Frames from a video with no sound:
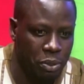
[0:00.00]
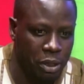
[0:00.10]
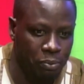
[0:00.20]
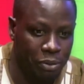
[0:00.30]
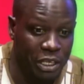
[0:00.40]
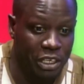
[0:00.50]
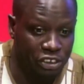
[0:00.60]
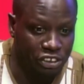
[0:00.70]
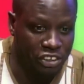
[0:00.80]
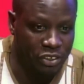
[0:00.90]
being a
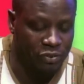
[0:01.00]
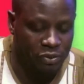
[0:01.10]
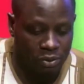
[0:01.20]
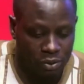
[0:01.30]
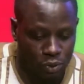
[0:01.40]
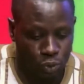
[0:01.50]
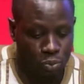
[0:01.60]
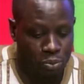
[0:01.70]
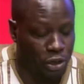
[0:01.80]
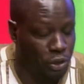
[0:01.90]
chief, through
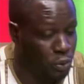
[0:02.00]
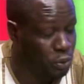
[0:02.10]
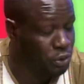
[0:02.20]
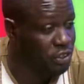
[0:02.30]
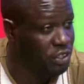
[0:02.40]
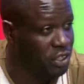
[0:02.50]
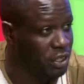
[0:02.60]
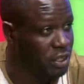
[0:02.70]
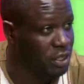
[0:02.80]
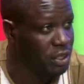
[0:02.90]
meritocracy,
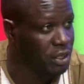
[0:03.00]
you